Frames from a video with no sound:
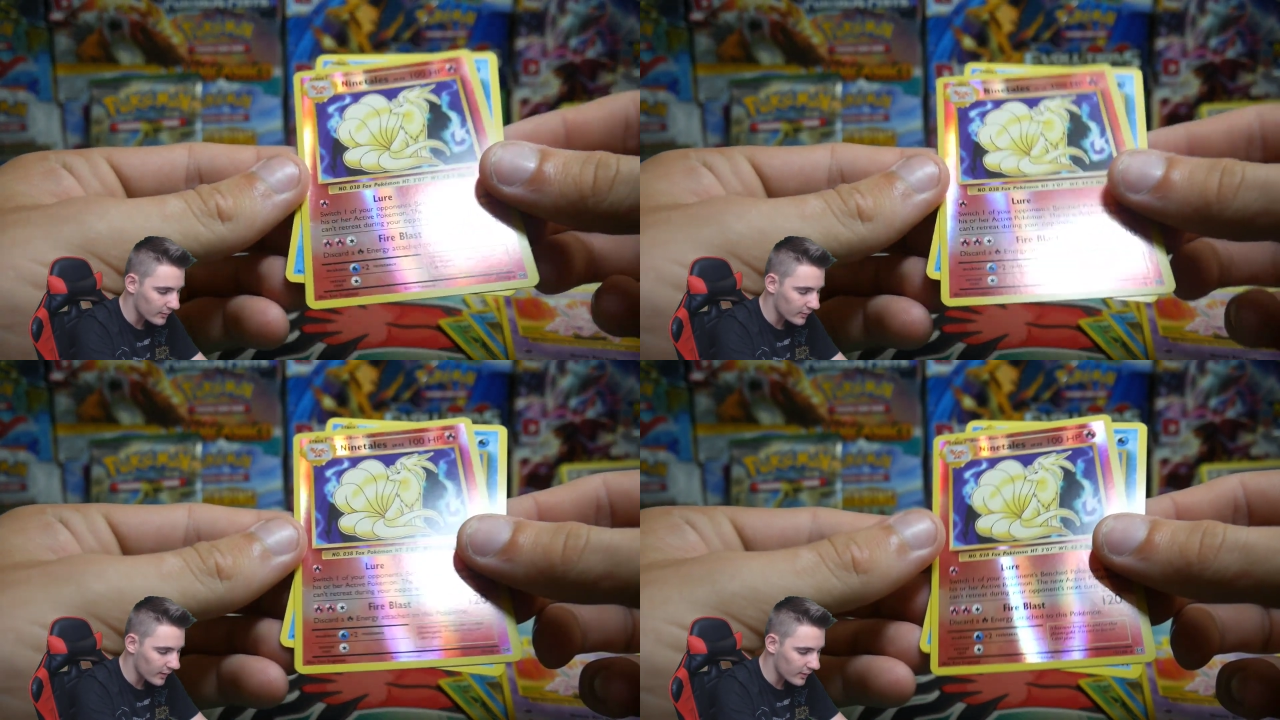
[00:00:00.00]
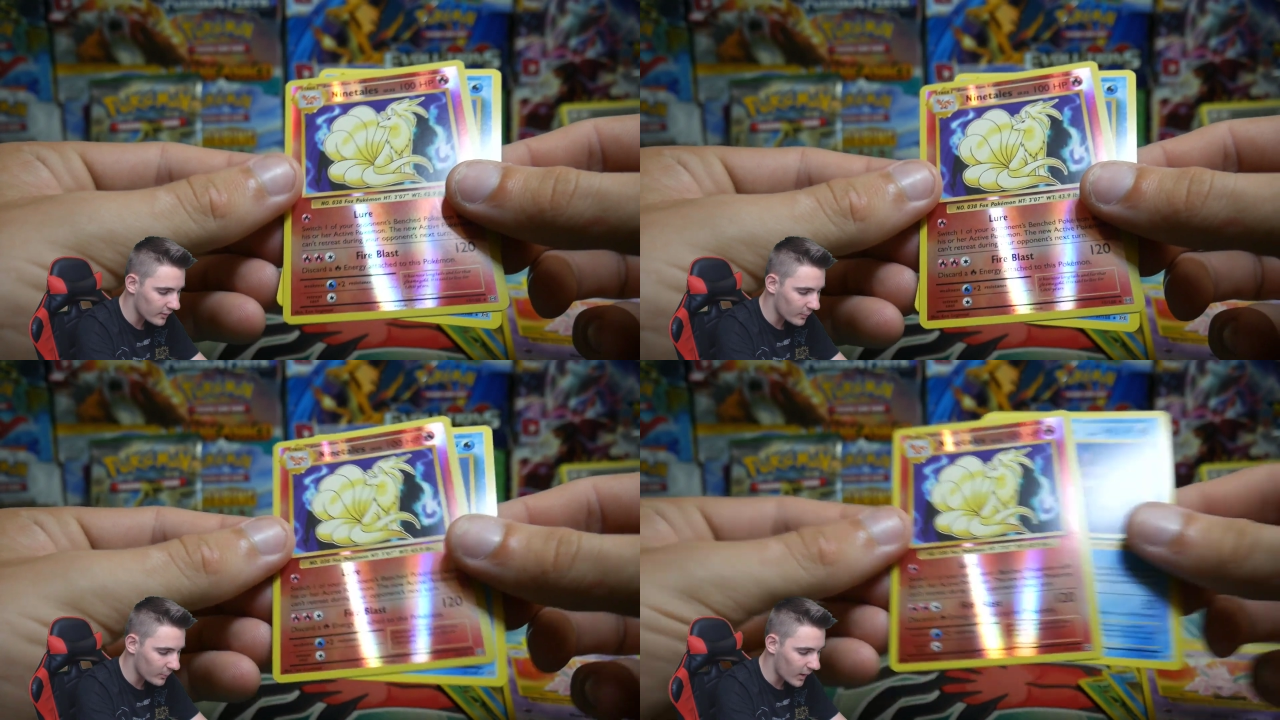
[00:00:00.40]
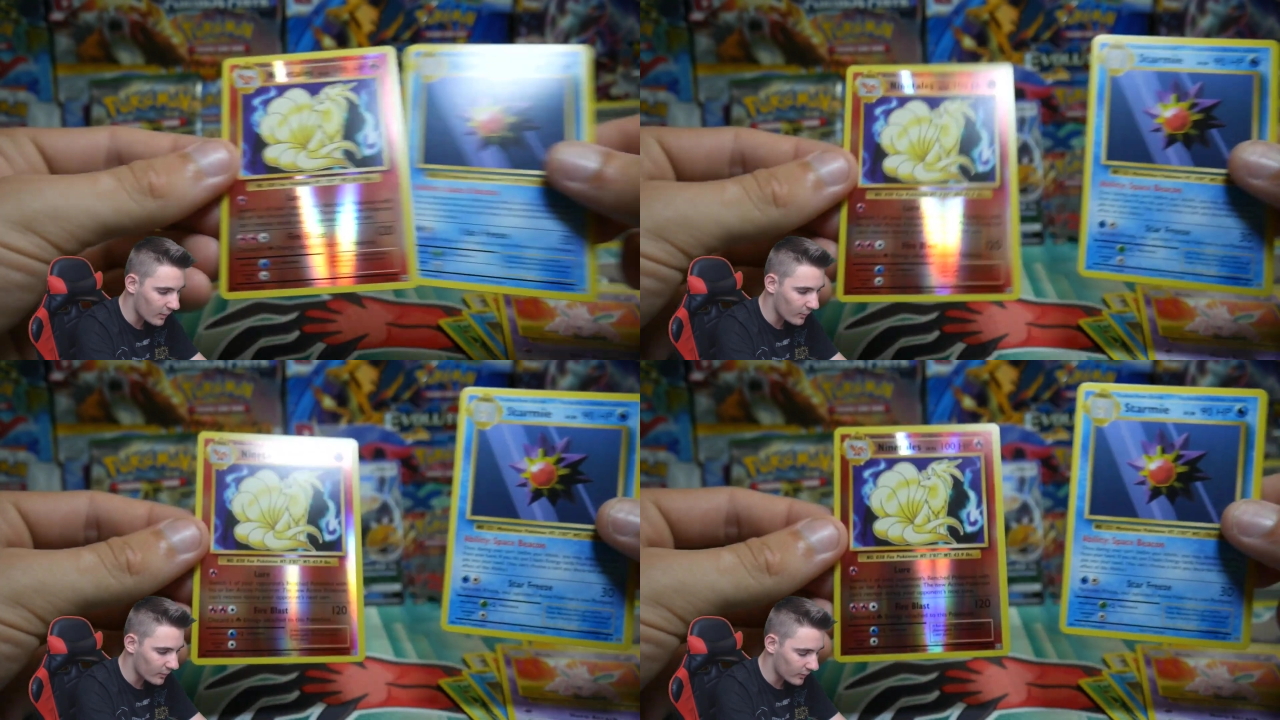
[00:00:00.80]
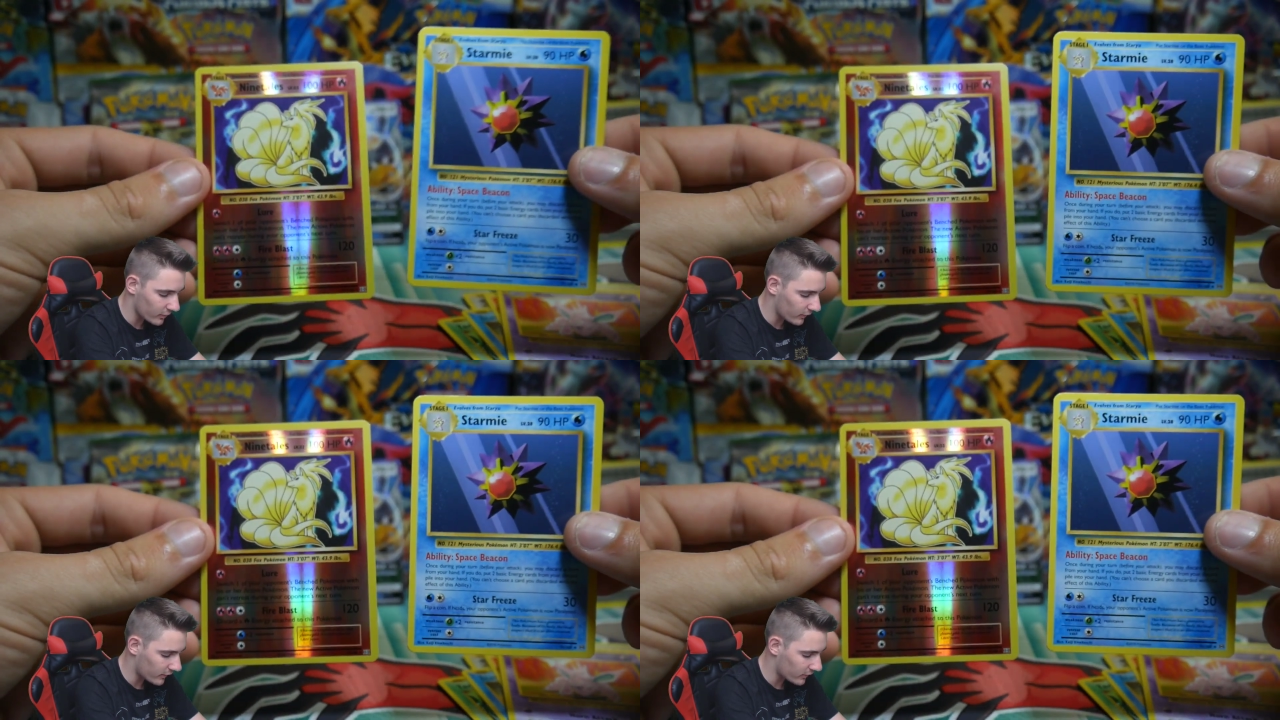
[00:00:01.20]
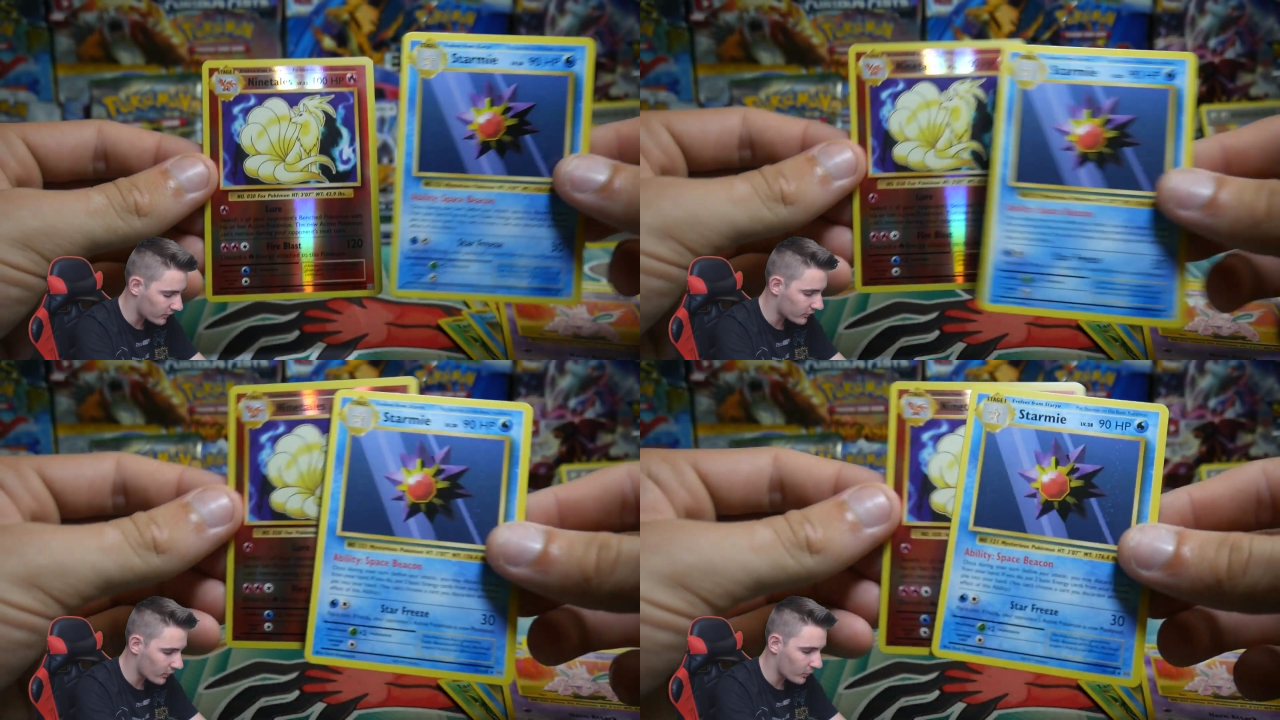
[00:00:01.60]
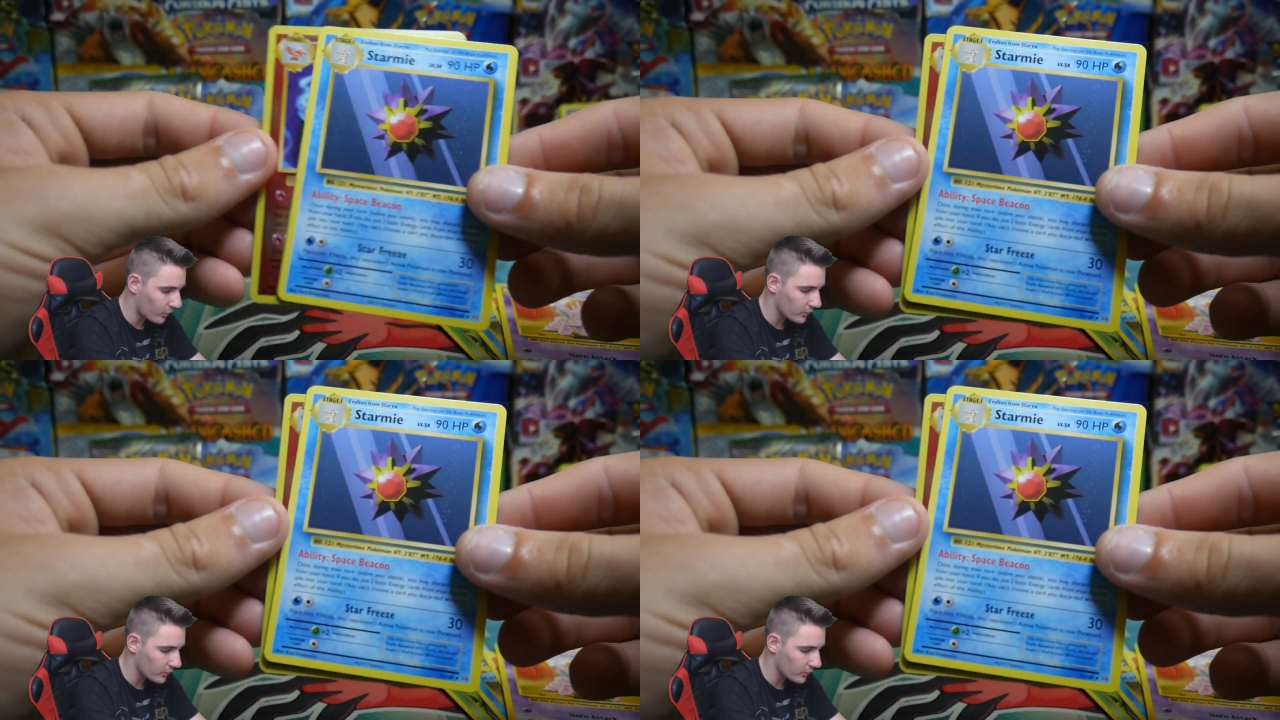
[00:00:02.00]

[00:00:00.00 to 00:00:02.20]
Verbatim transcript: So that is a rare reverse holo. That is so